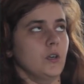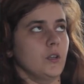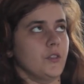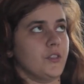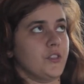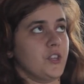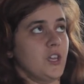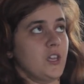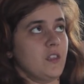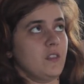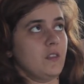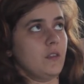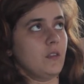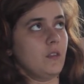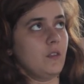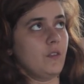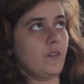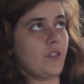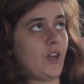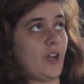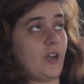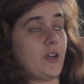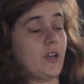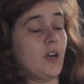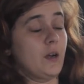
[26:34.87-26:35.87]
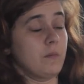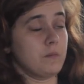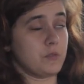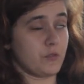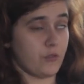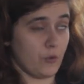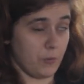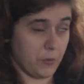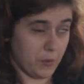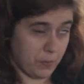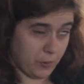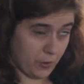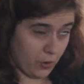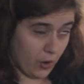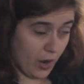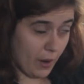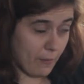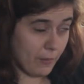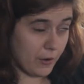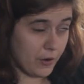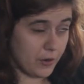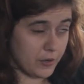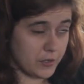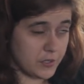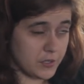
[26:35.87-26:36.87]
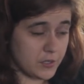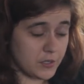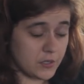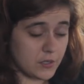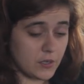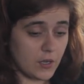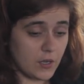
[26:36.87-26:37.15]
thing that comes from the parameters.